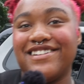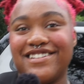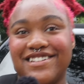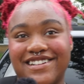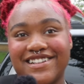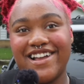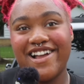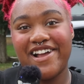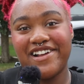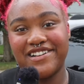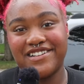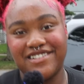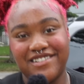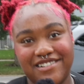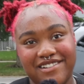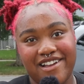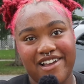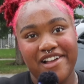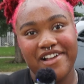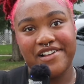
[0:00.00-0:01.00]
Nice or
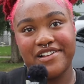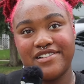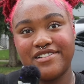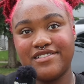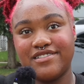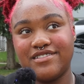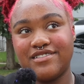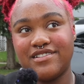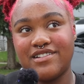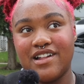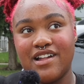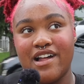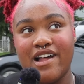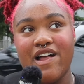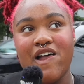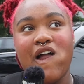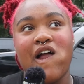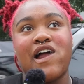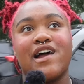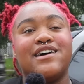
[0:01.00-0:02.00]
toxic guys?
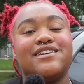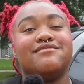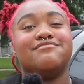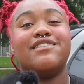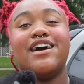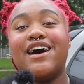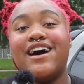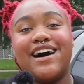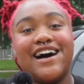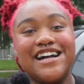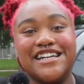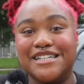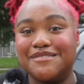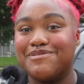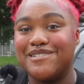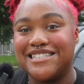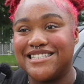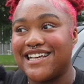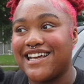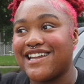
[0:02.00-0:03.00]
hundred
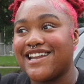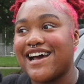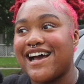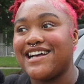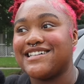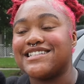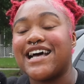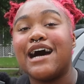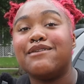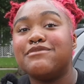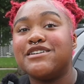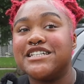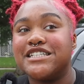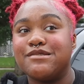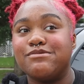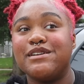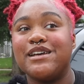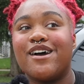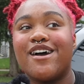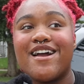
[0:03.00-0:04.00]
percent nice. I'm a
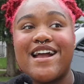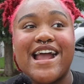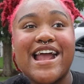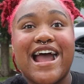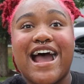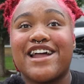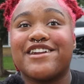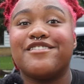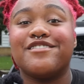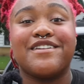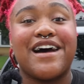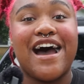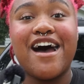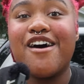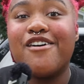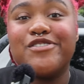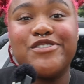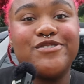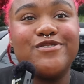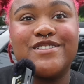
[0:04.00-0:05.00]
sweetheart, and I don't
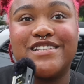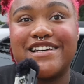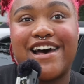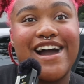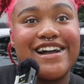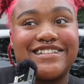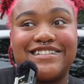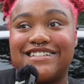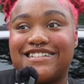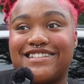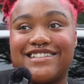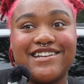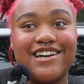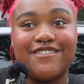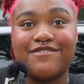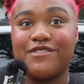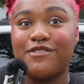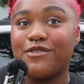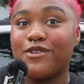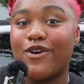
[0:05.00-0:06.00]
I don't do toxic
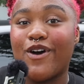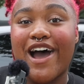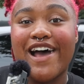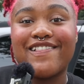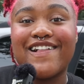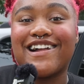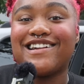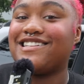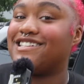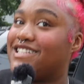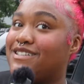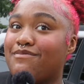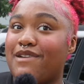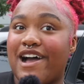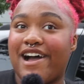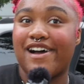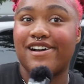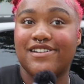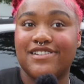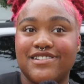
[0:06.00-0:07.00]
stuff. You know, I like to
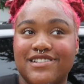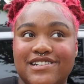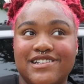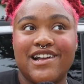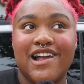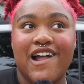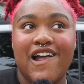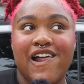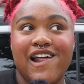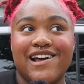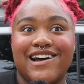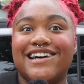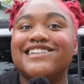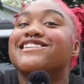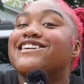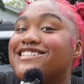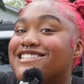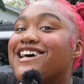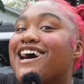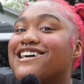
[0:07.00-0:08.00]
smile. A
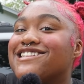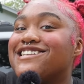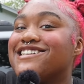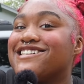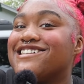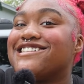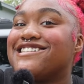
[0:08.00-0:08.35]
little, toxic